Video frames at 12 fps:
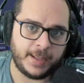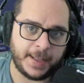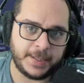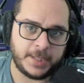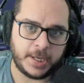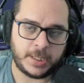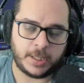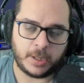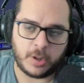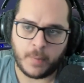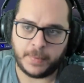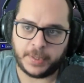and search in the
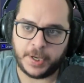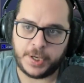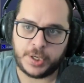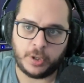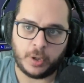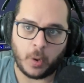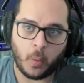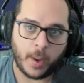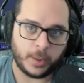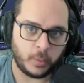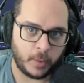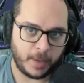documentation.
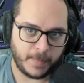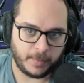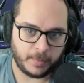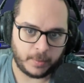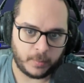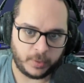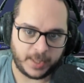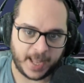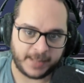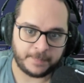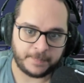What do I mean with that?